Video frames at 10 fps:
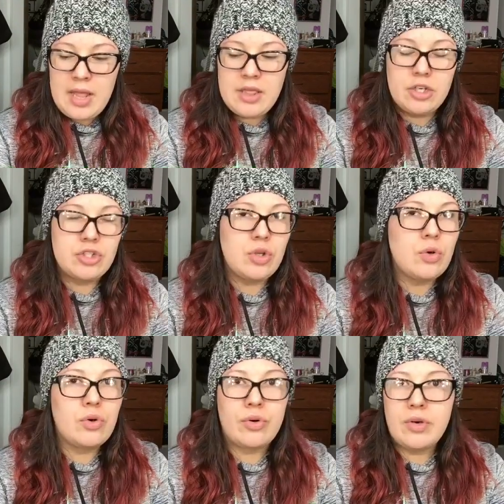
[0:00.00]
They're
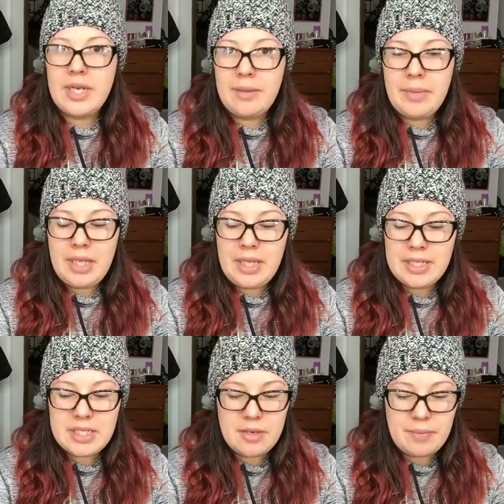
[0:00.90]
so creamy,
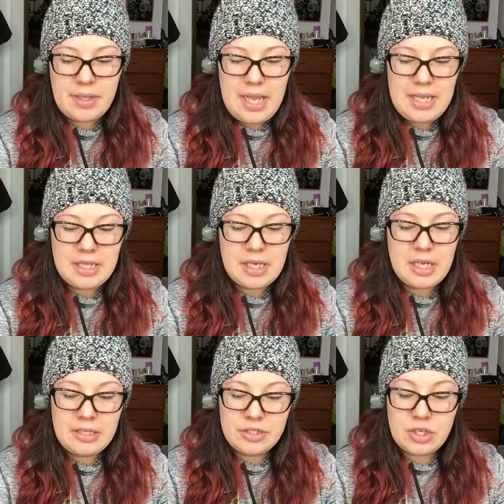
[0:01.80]
easy to blend. The
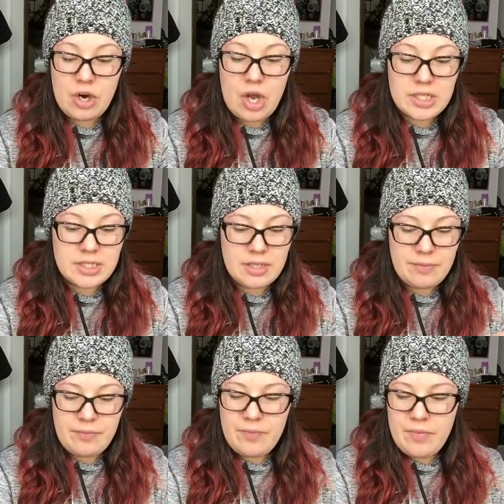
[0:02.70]
colors are
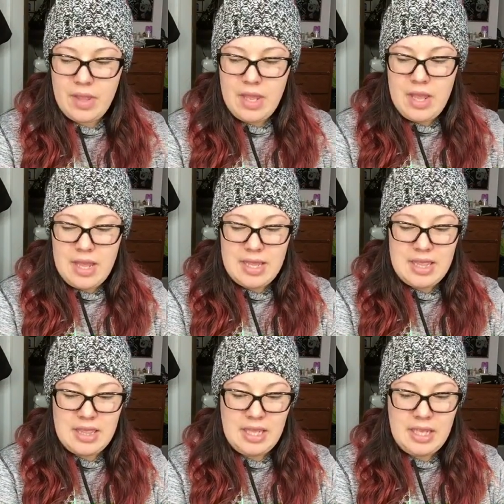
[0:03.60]
awesome.
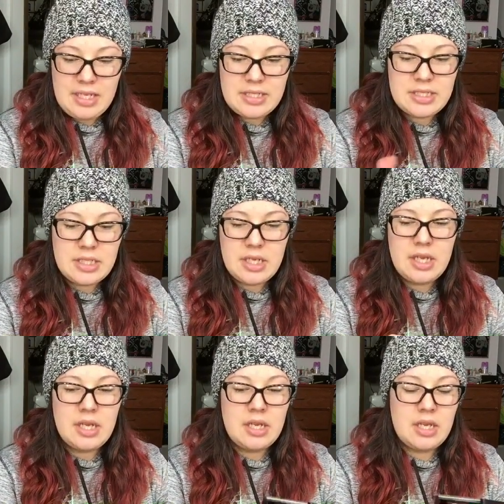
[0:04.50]
These,
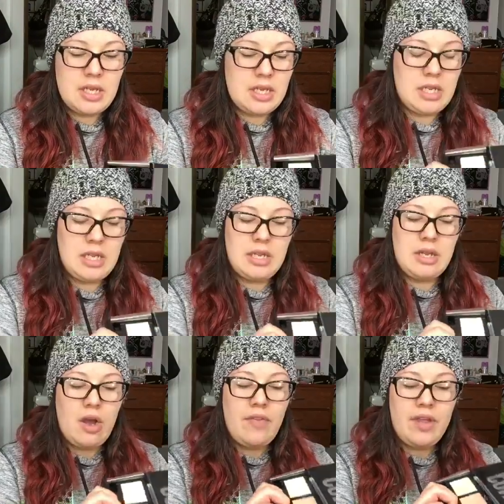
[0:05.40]

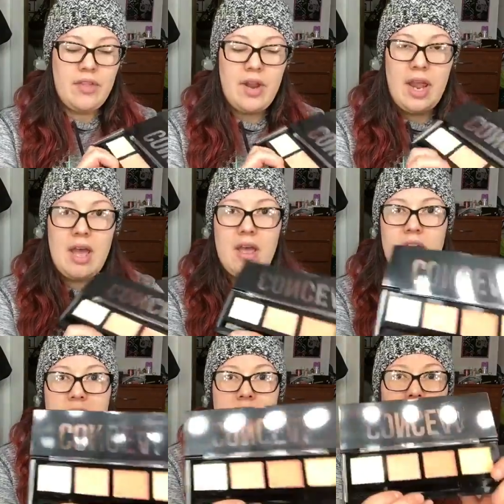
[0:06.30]
on the other
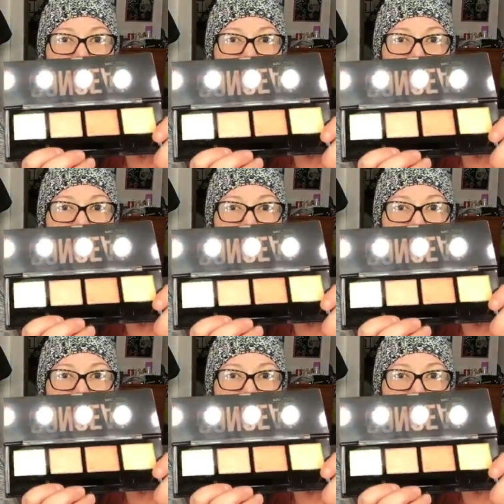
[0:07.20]
hand,